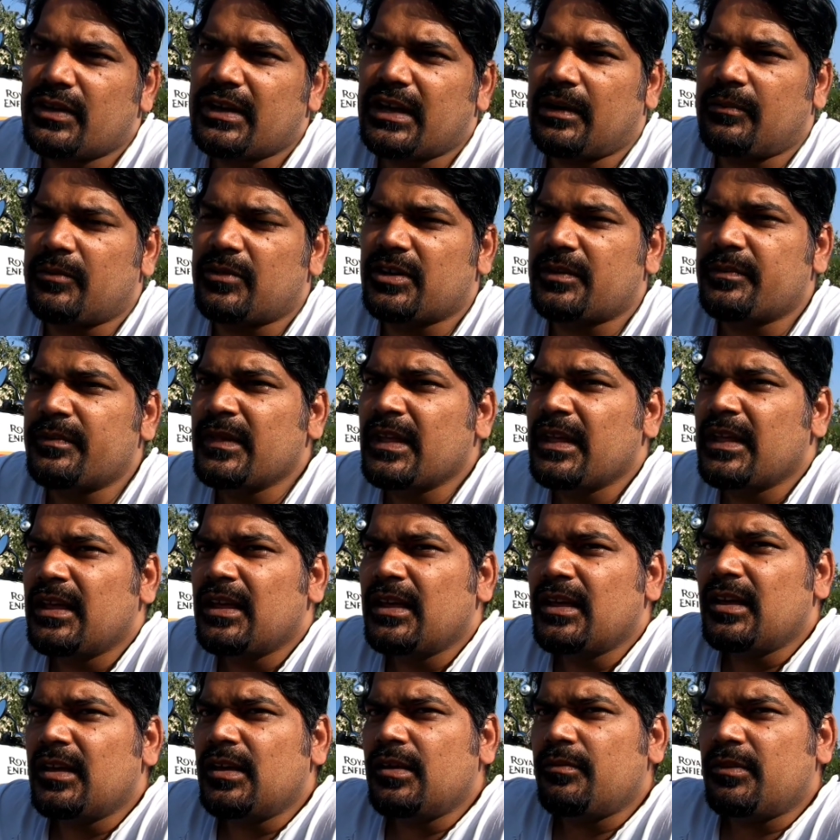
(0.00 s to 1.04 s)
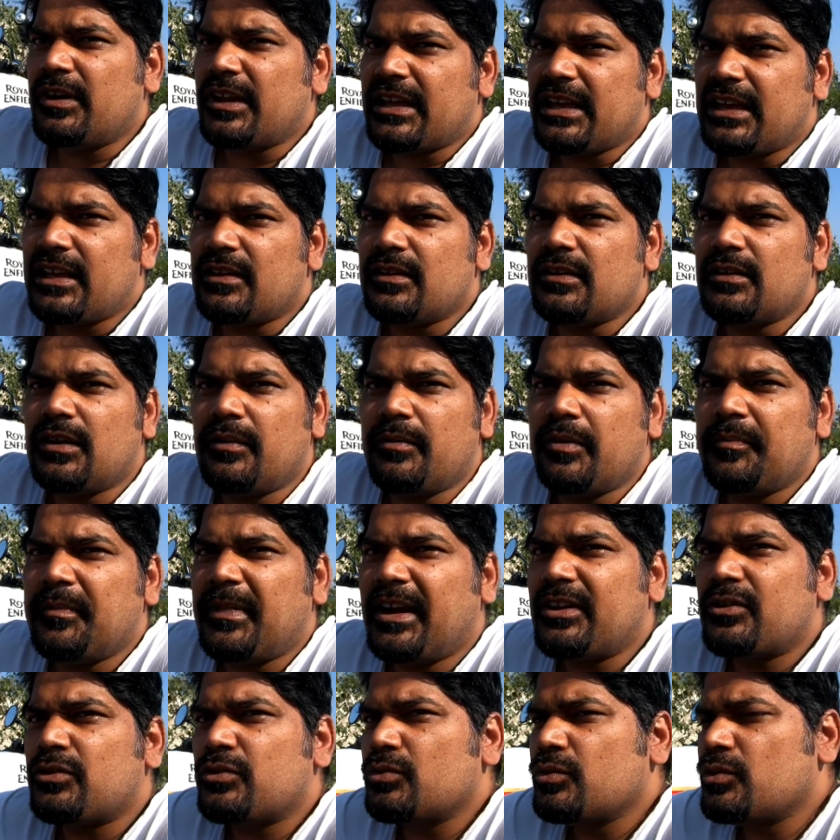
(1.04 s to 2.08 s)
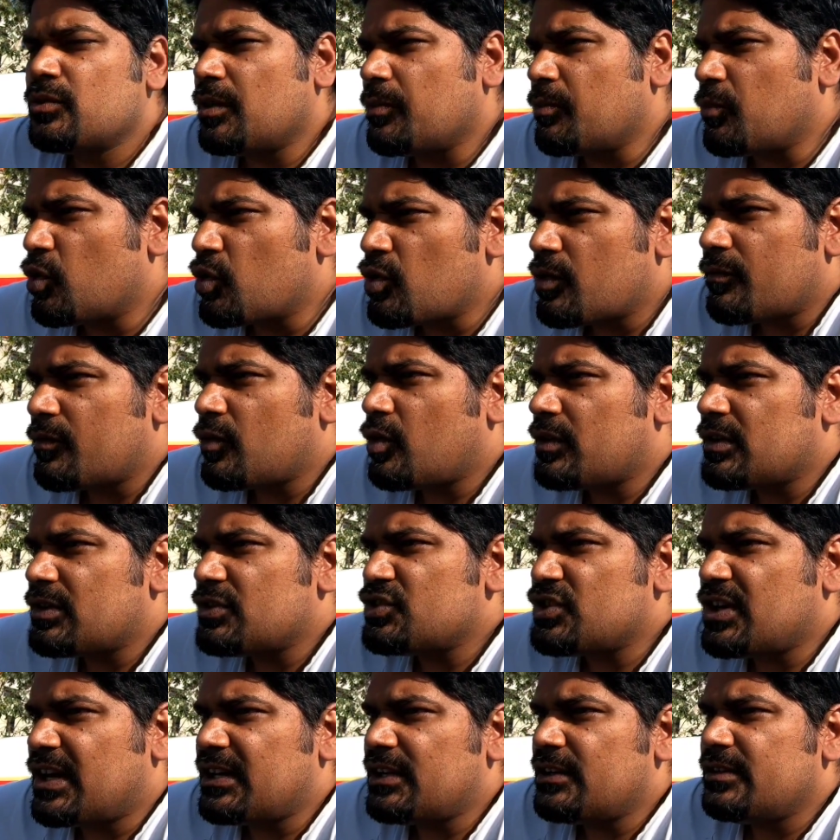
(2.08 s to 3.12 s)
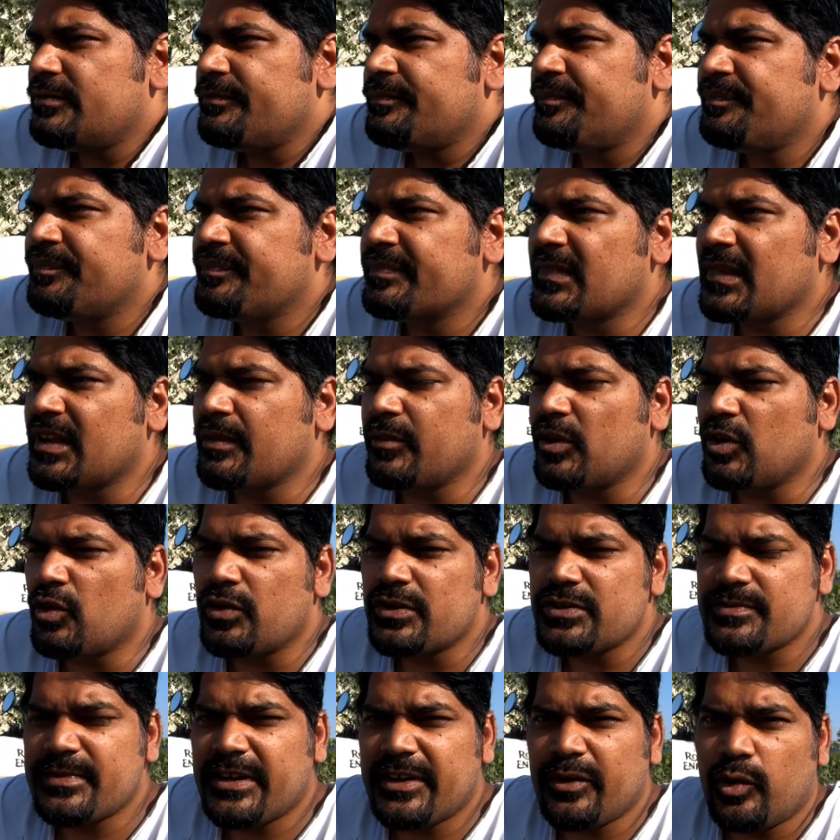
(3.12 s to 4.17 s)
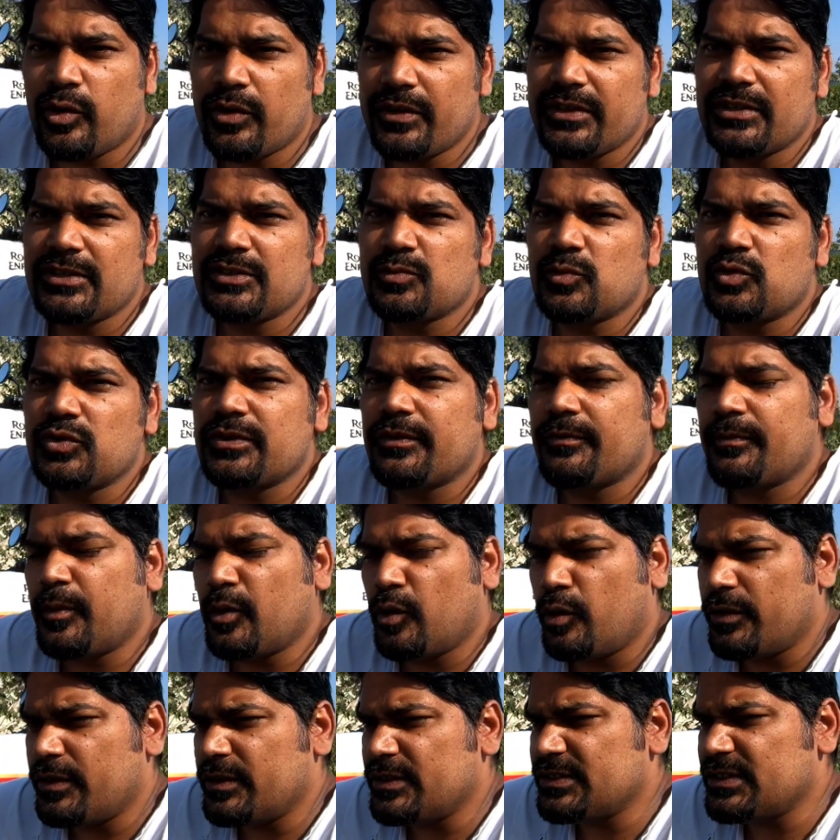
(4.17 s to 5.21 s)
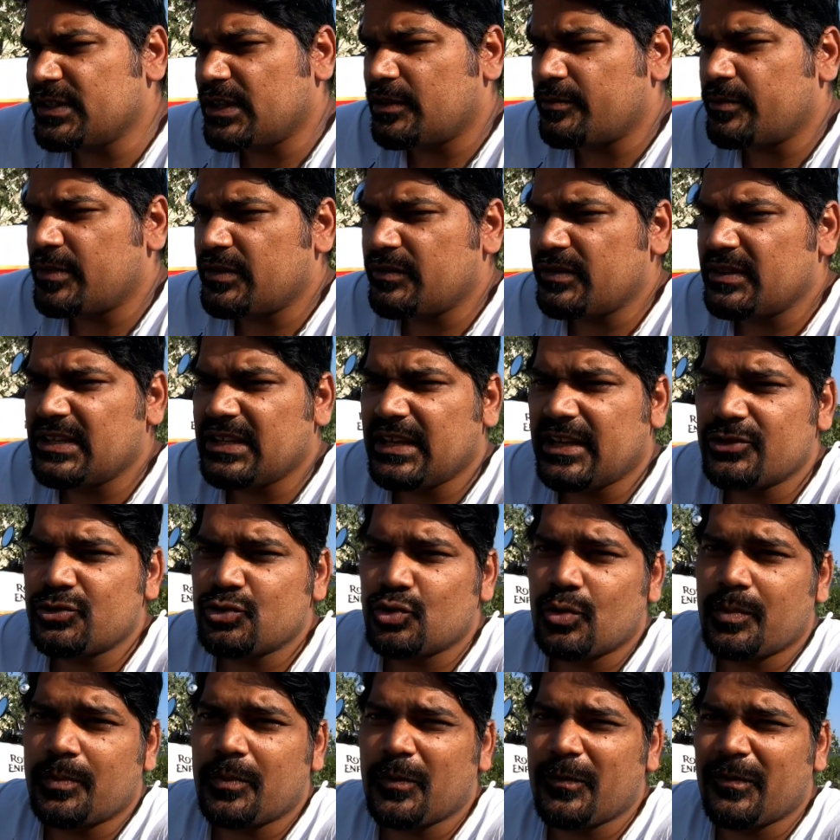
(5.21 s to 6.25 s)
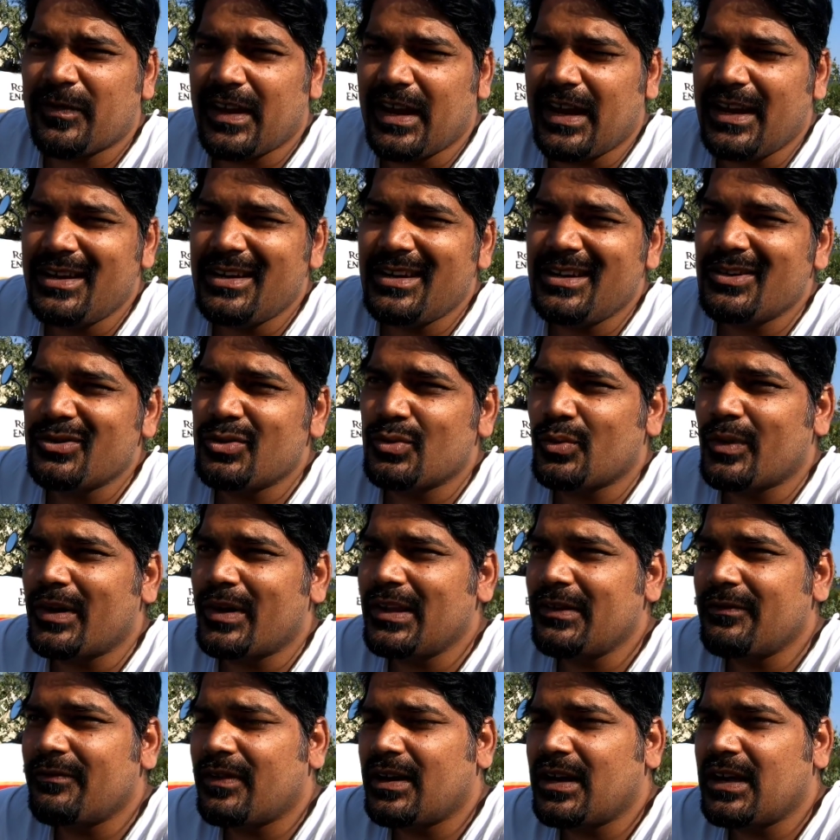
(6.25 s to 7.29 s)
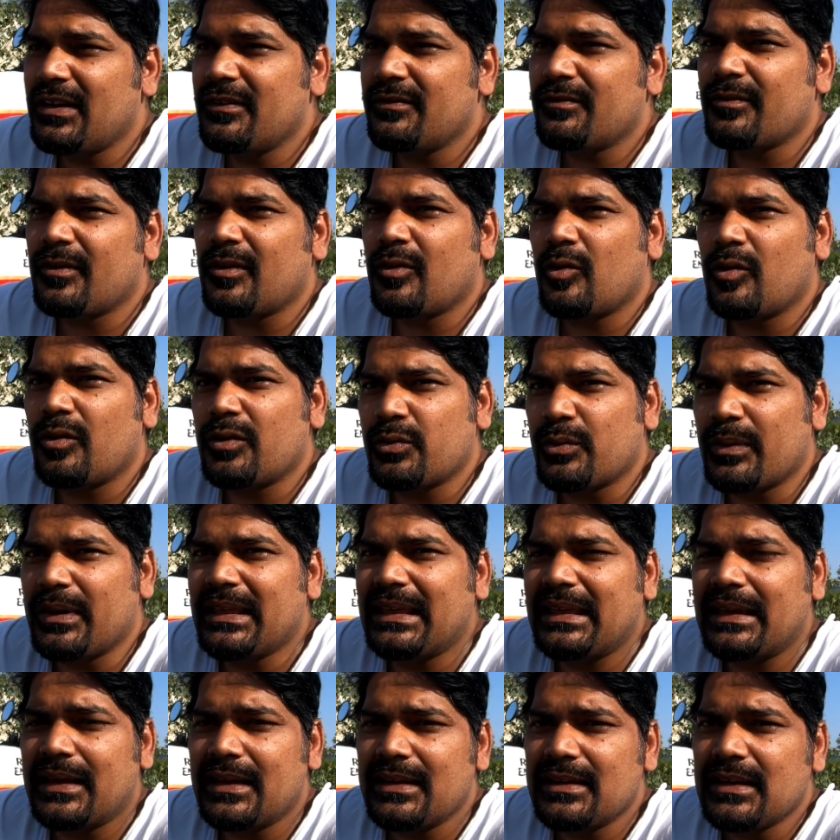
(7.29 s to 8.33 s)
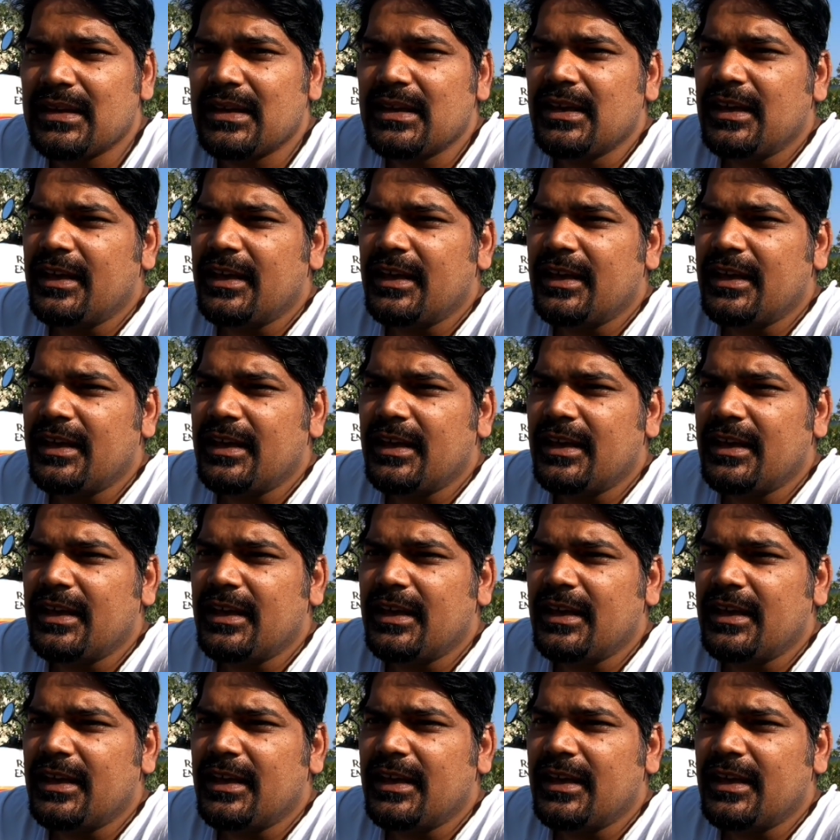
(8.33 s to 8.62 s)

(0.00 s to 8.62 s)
camera. But again, coming back to a motovlogging channel, because most of my audience are between the age group of 18 to 25 or 28,